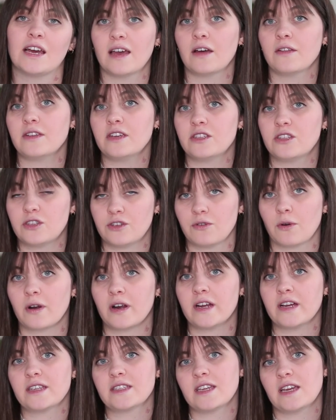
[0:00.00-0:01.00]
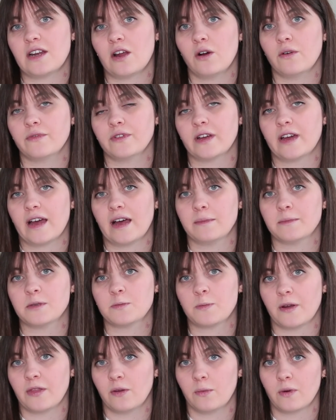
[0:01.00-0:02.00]
tell these stories, and hopefully help
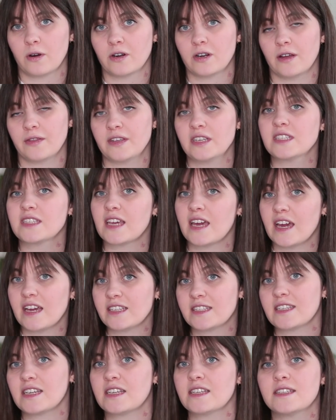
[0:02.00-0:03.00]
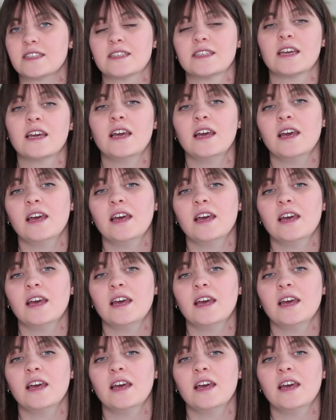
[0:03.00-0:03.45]
spread the word on these cases.